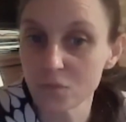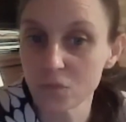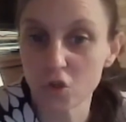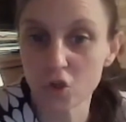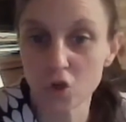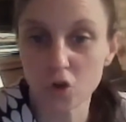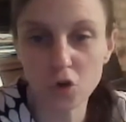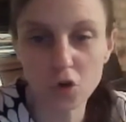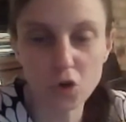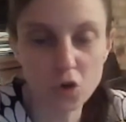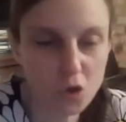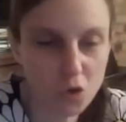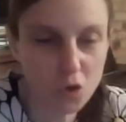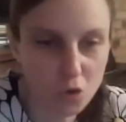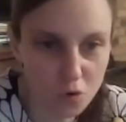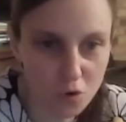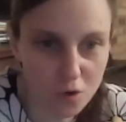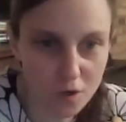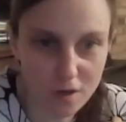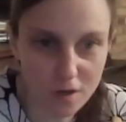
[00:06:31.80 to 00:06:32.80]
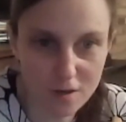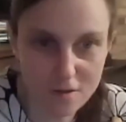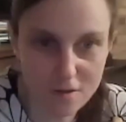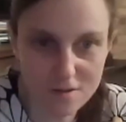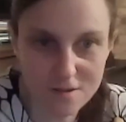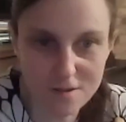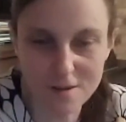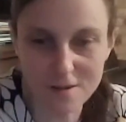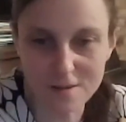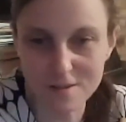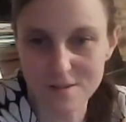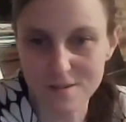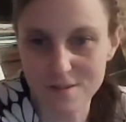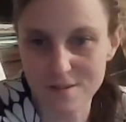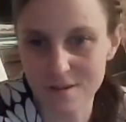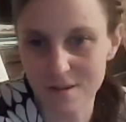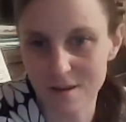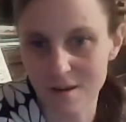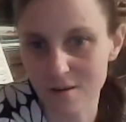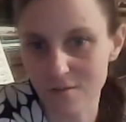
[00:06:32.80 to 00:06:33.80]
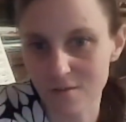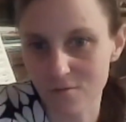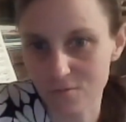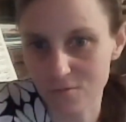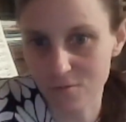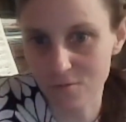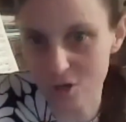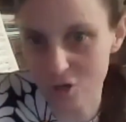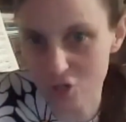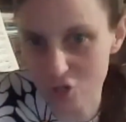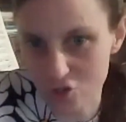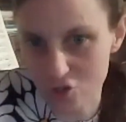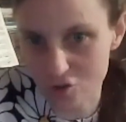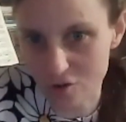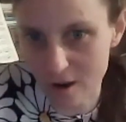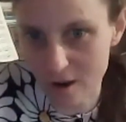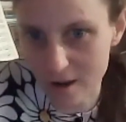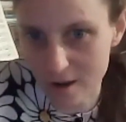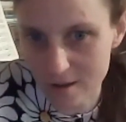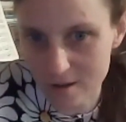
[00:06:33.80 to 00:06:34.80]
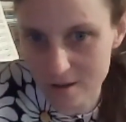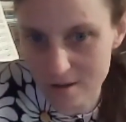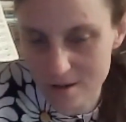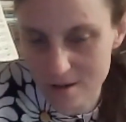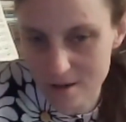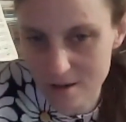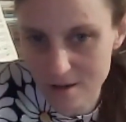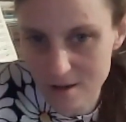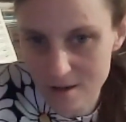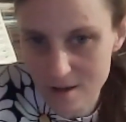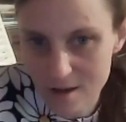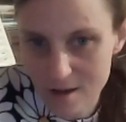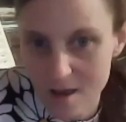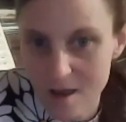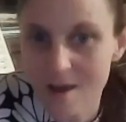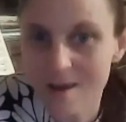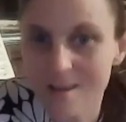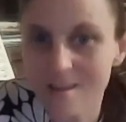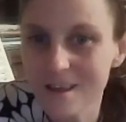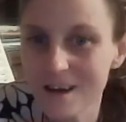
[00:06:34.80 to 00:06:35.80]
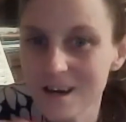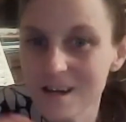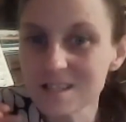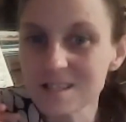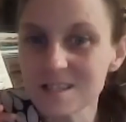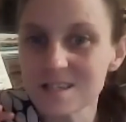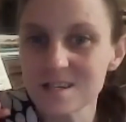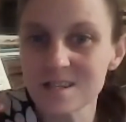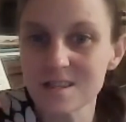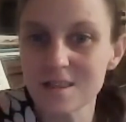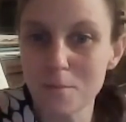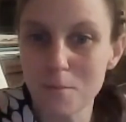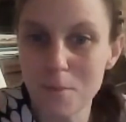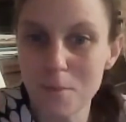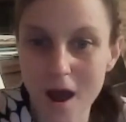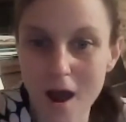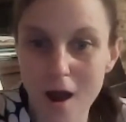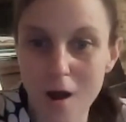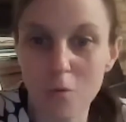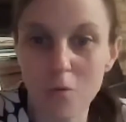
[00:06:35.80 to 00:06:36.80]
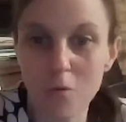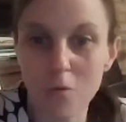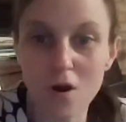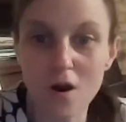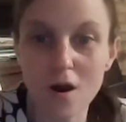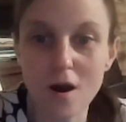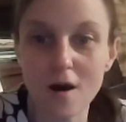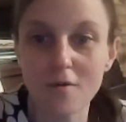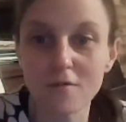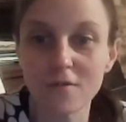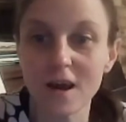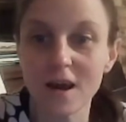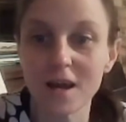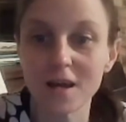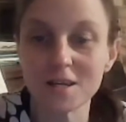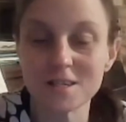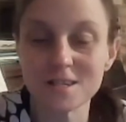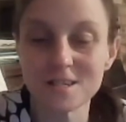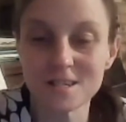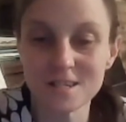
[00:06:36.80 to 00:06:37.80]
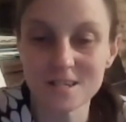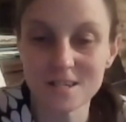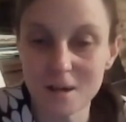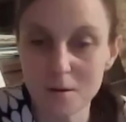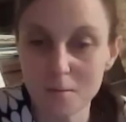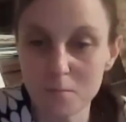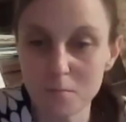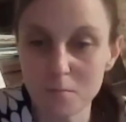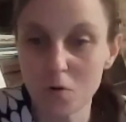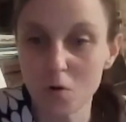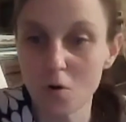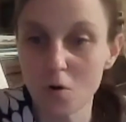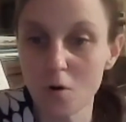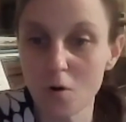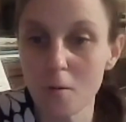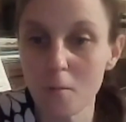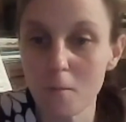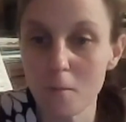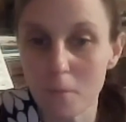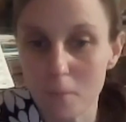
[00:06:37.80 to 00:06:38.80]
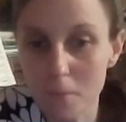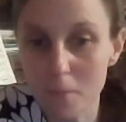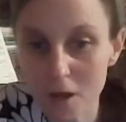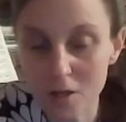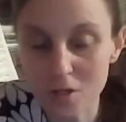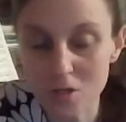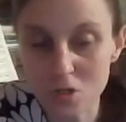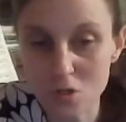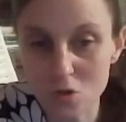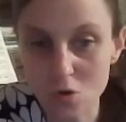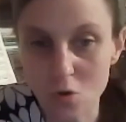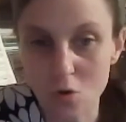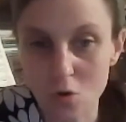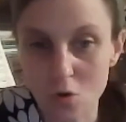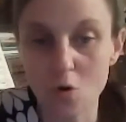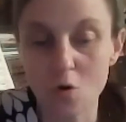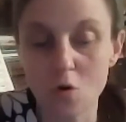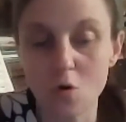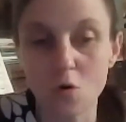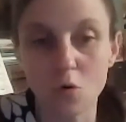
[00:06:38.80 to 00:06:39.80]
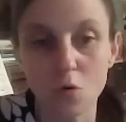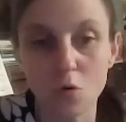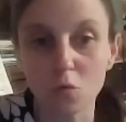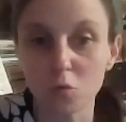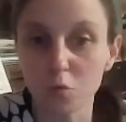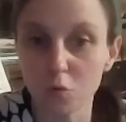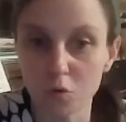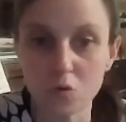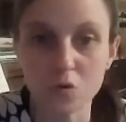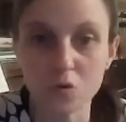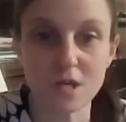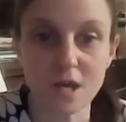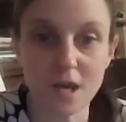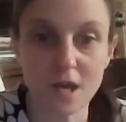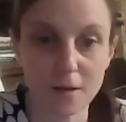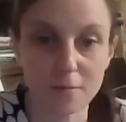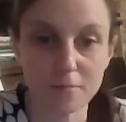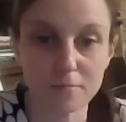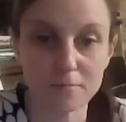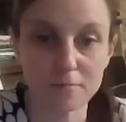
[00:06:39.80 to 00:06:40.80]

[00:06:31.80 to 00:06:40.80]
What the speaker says: You're curious instead of frustrated. That's the power of a simple mental routine.